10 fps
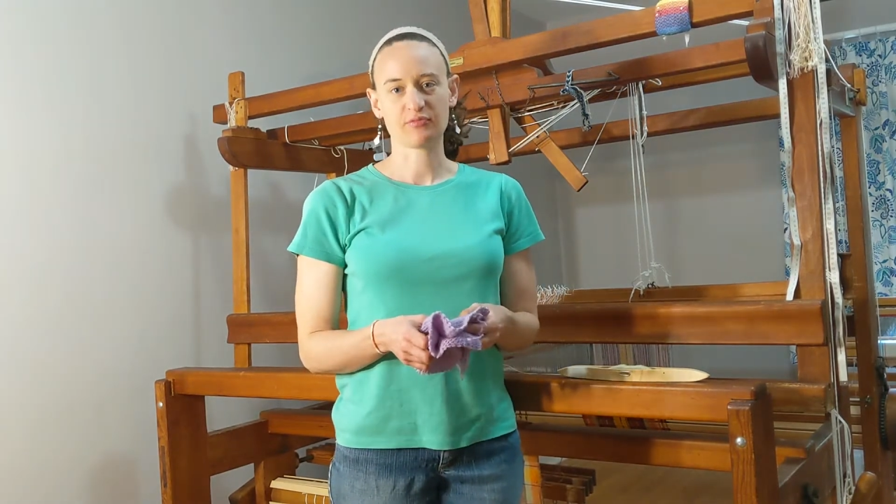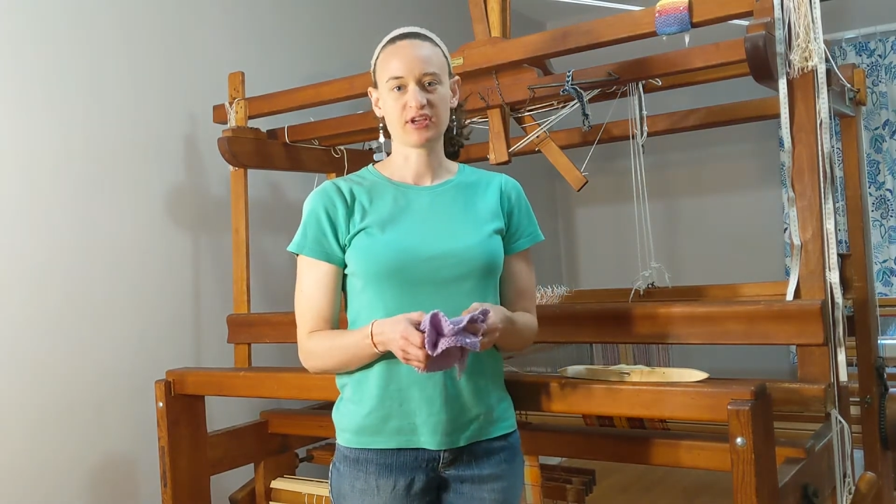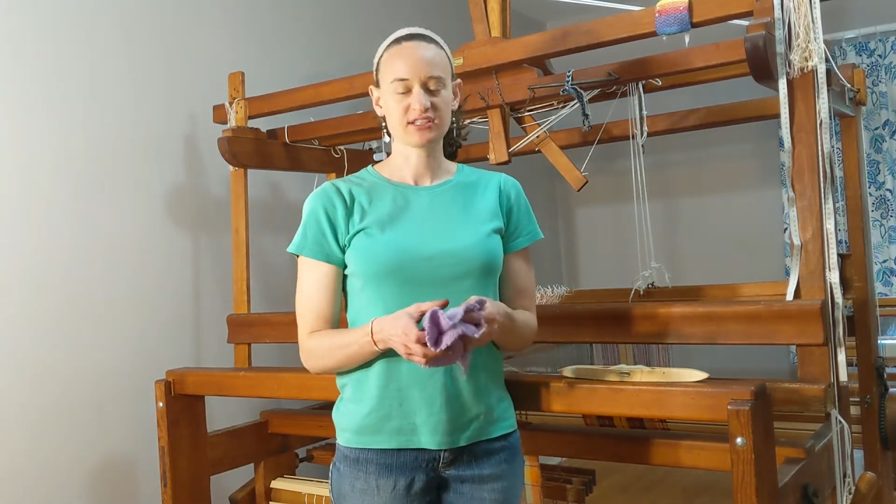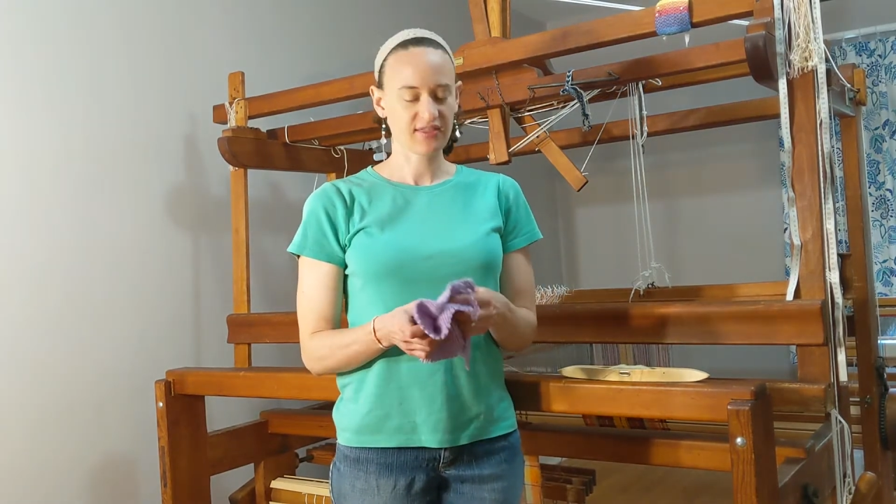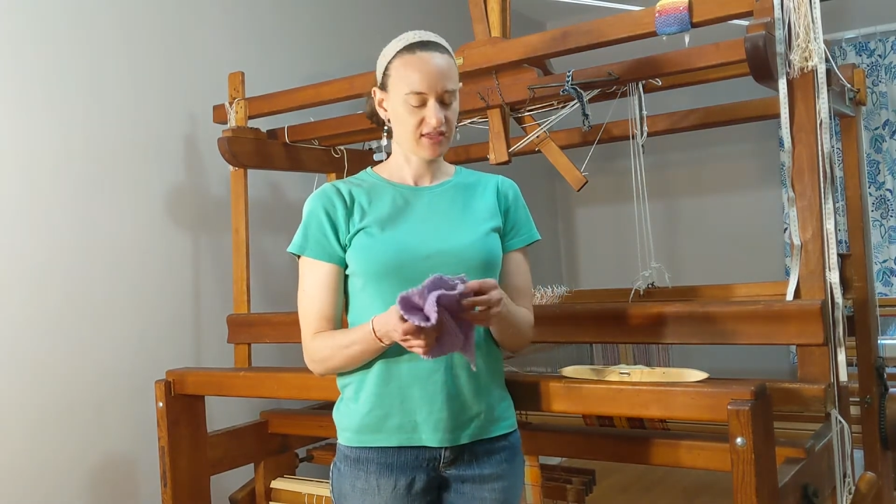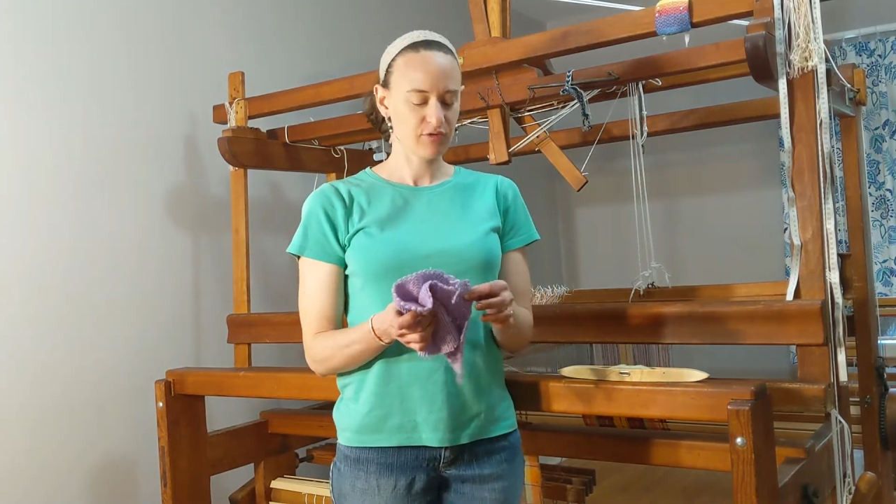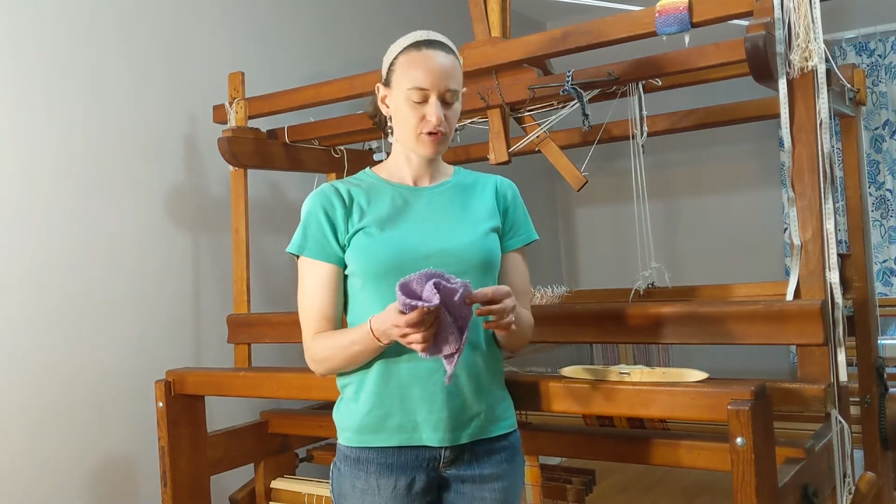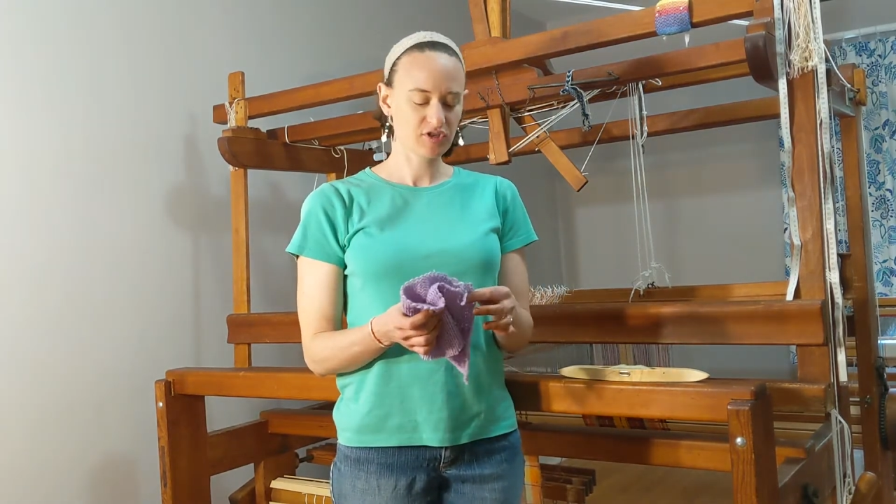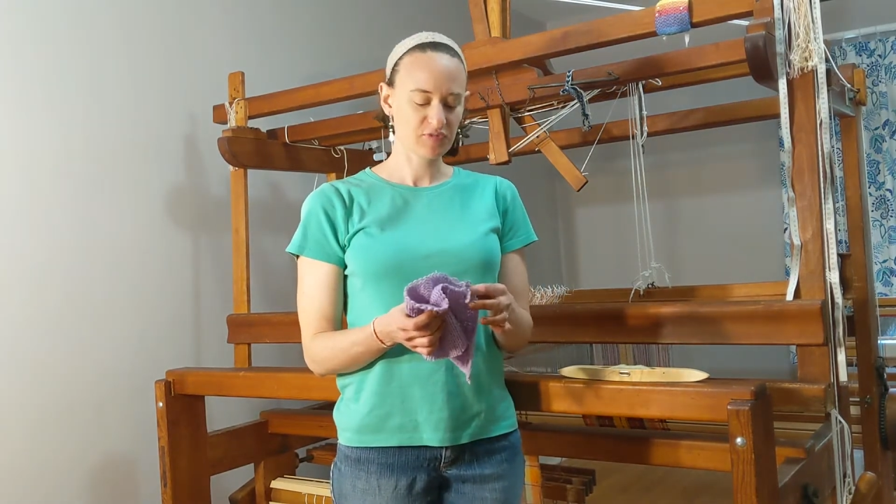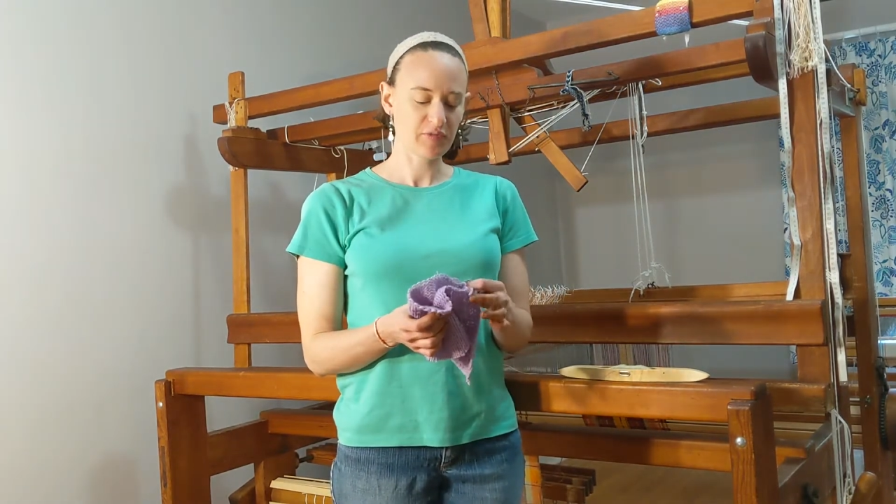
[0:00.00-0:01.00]
because I think
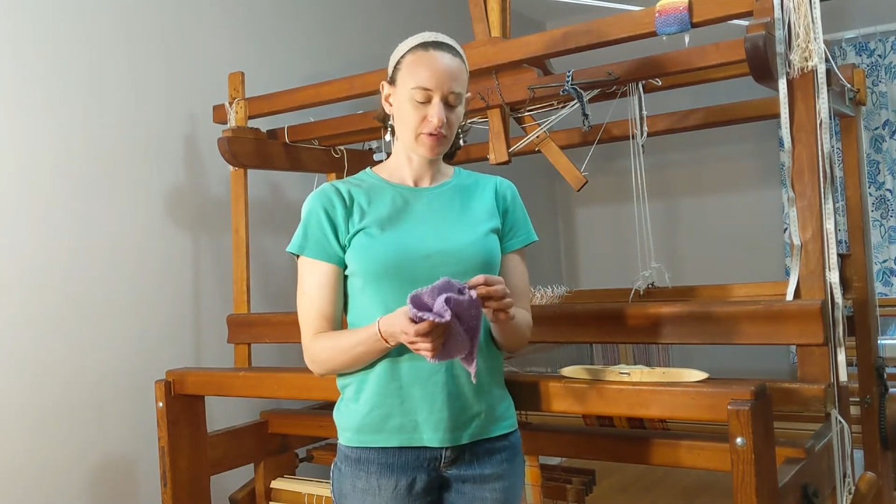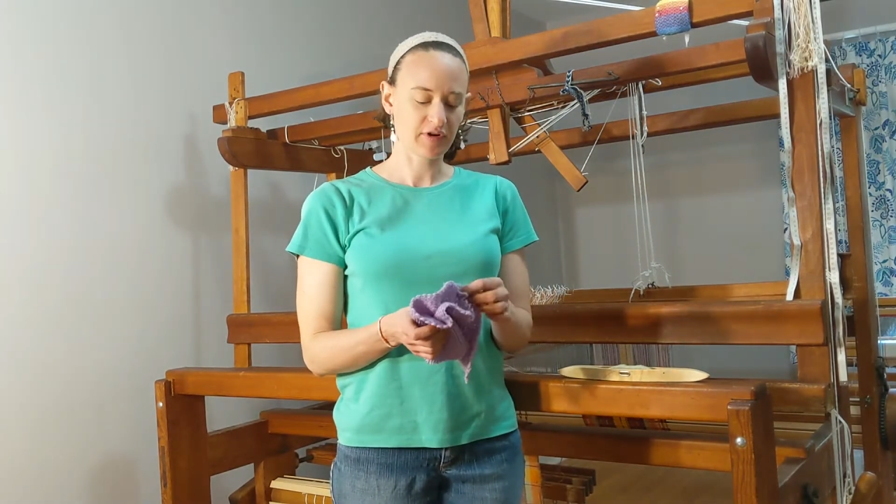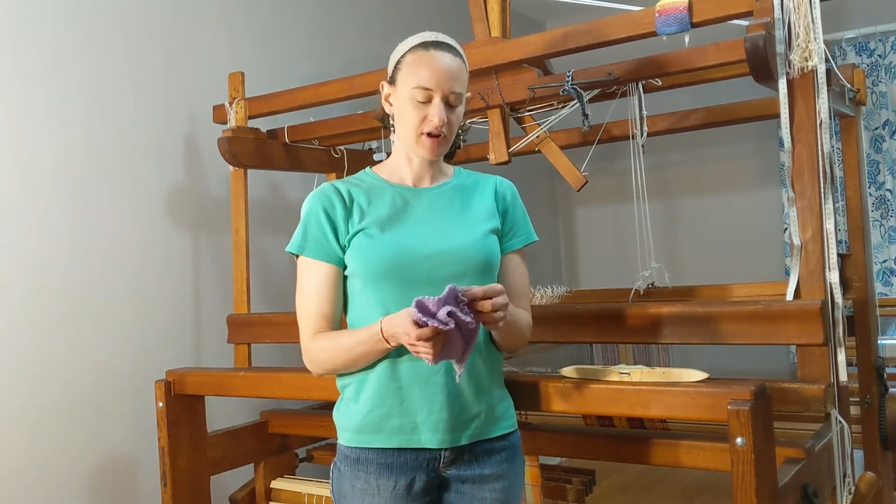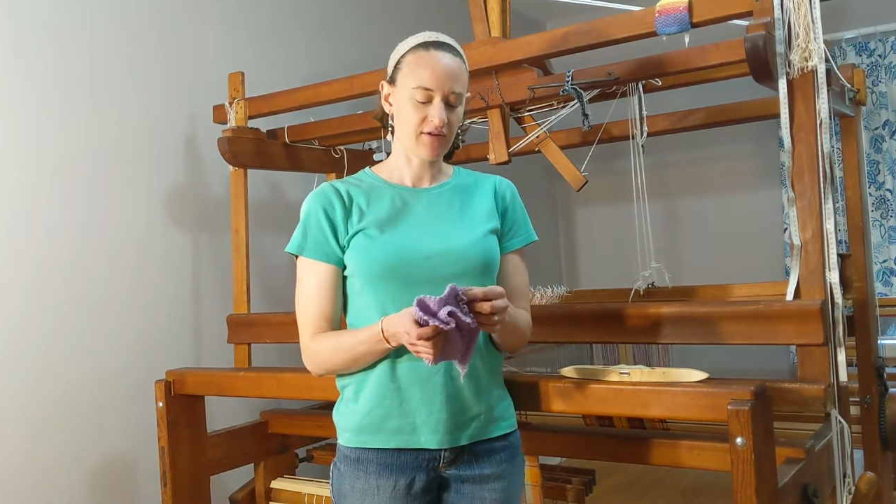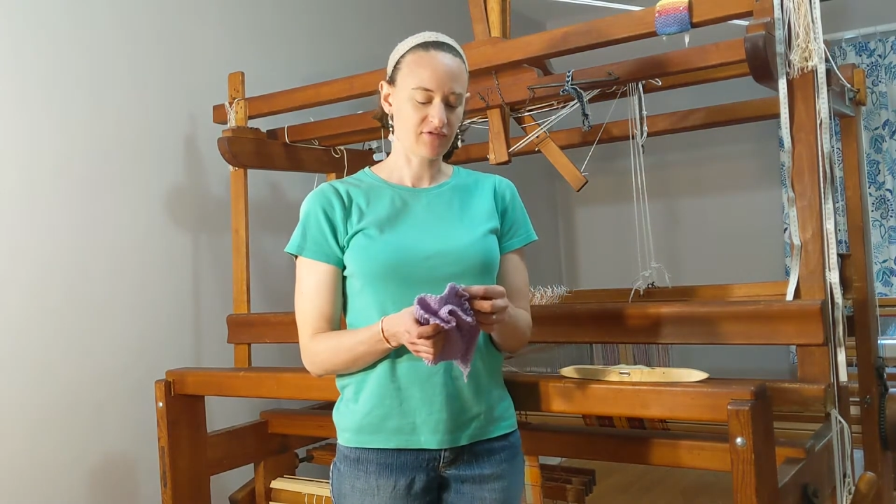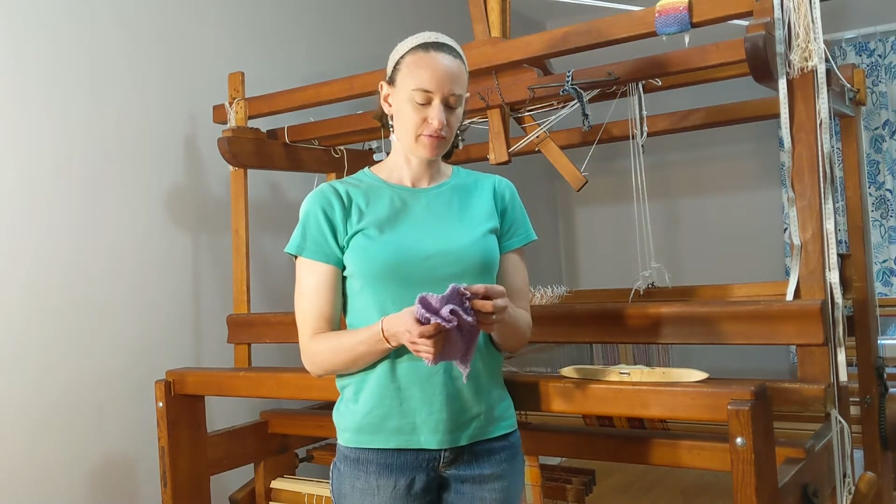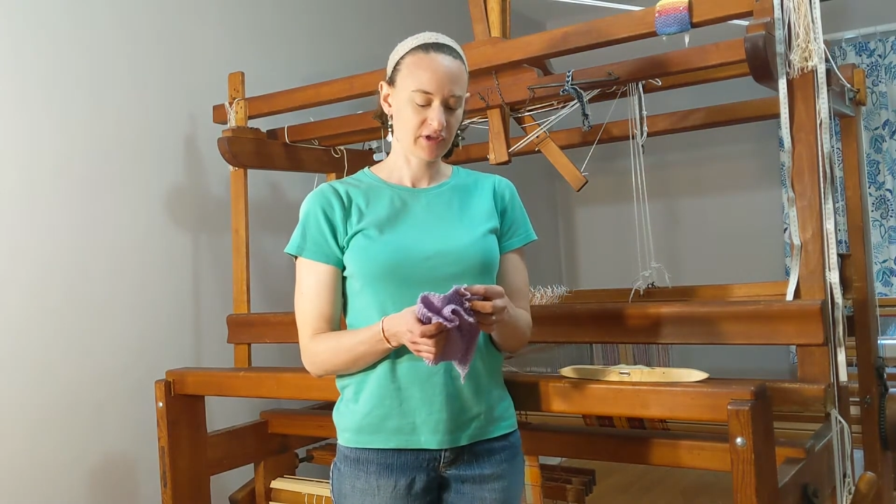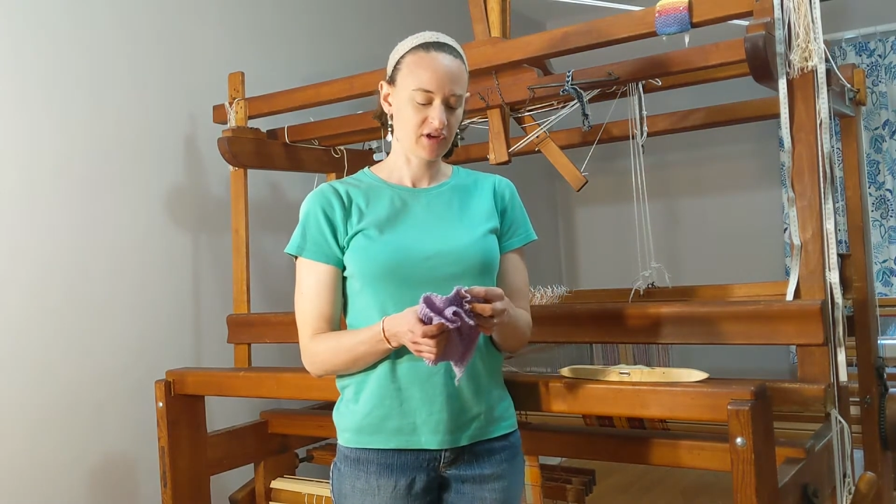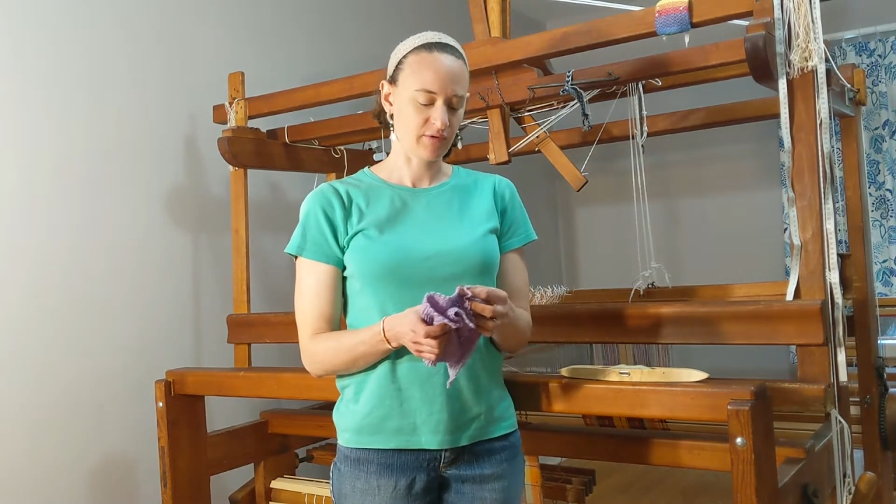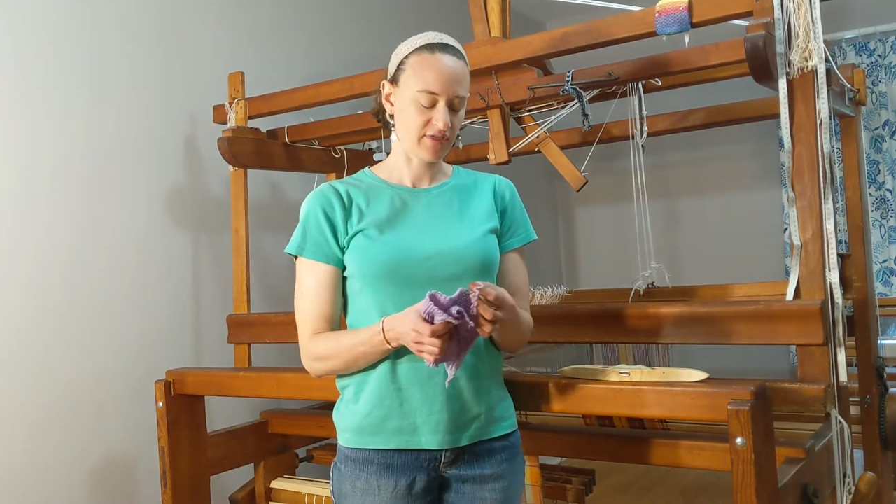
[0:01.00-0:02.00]
most people are not
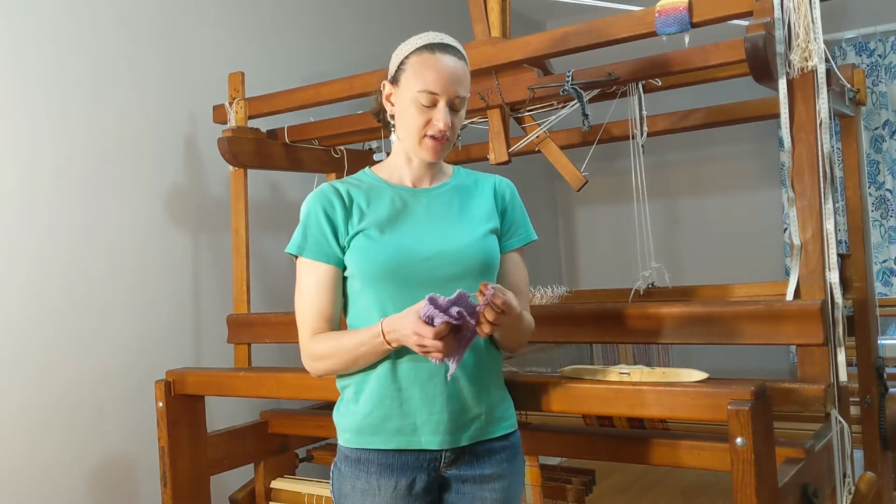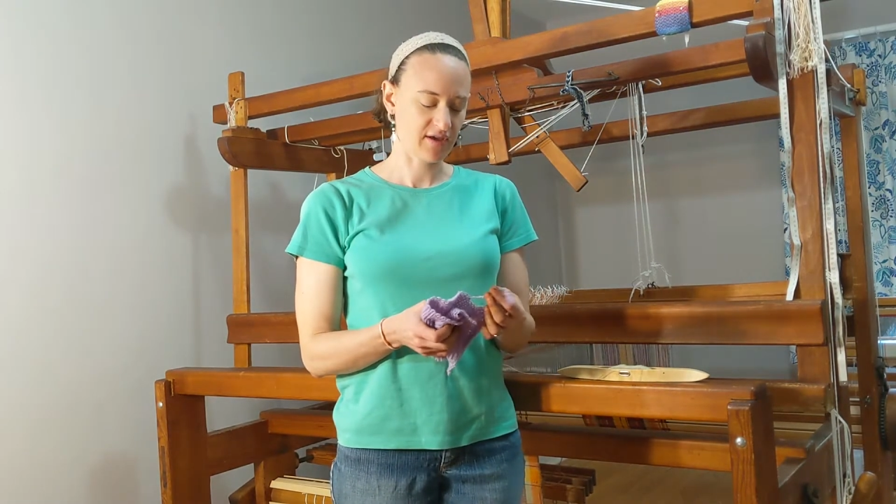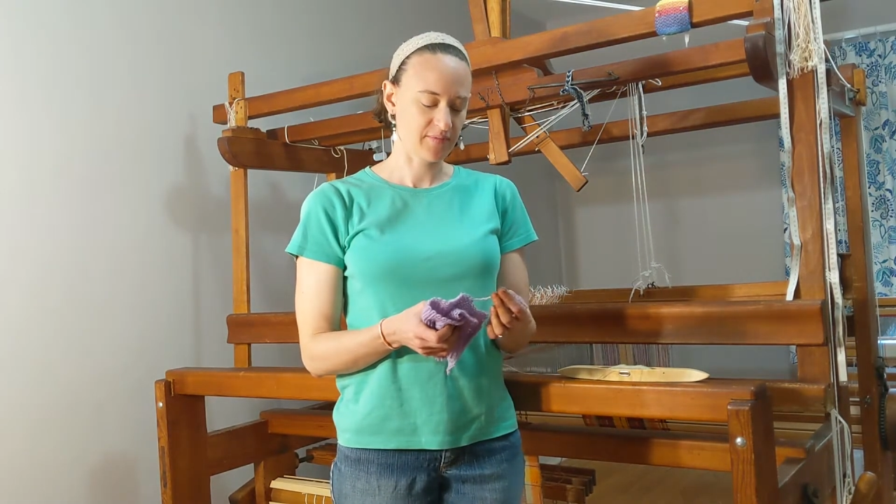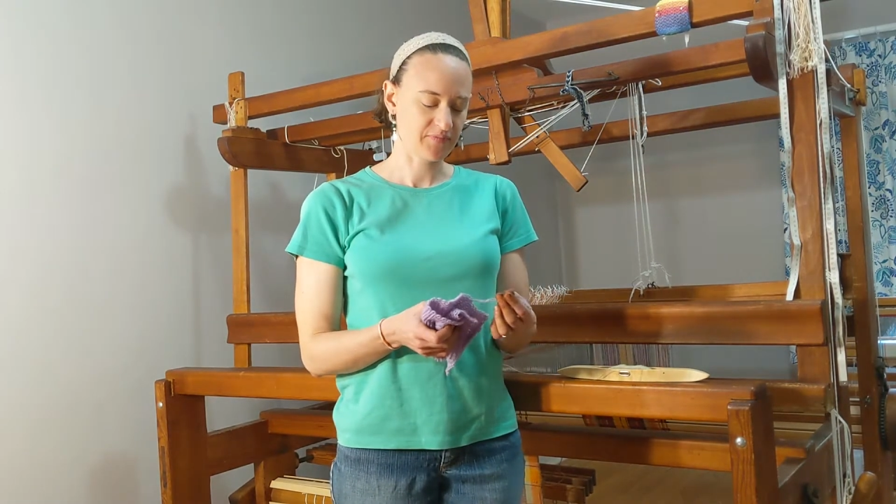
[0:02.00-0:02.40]
familiar with it.